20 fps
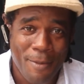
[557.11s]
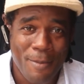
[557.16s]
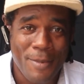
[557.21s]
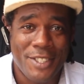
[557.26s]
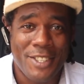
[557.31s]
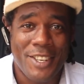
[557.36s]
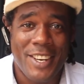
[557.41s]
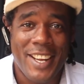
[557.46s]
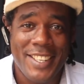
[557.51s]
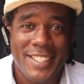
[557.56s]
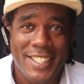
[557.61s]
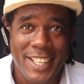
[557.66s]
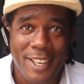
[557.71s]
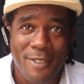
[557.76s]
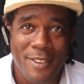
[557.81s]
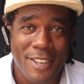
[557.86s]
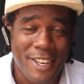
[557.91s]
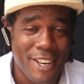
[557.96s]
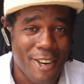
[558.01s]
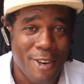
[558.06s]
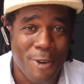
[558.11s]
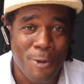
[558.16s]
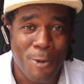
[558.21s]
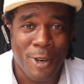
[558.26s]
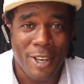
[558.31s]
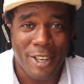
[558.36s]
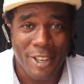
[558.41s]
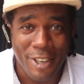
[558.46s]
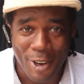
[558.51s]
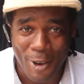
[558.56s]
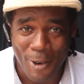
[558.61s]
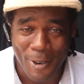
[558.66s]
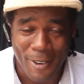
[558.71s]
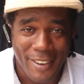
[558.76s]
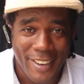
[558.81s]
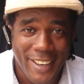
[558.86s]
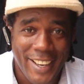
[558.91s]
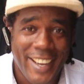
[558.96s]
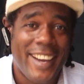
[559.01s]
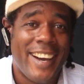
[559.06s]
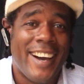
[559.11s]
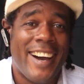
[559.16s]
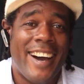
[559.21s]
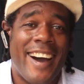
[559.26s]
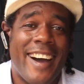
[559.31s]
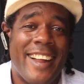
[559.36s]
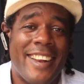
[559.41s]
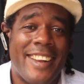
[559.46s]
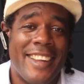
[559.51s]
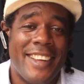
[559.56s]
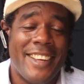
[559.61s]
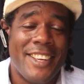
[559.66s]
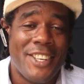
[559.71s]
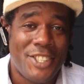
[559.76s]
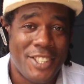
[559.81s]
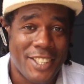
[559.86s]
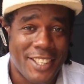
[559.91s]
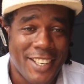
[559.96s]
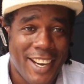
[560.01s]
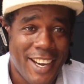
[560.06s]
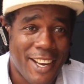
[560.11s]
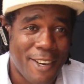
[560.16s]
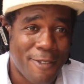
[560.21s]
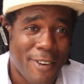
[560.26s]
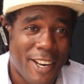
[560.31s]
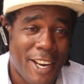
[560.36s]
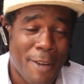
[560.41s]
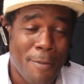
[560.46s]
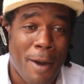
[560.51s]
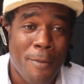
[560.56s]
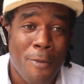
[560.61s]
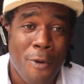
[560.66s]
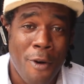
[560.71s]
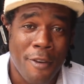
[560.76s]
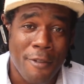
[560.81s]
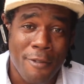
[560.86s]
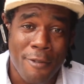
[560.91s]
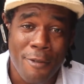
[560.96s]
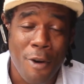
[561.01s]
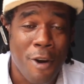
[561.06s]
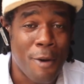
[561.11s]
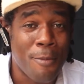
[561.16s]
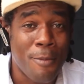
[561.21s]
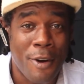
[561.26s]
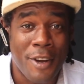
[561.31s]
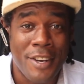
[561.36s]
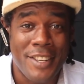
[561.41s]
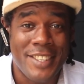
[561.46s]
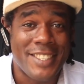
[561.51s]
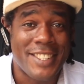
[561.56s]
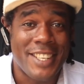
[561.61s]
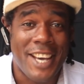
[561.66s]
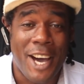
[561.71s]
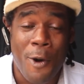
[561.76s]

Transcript: I saw that 7-year-old though, and she got for them about 4 months.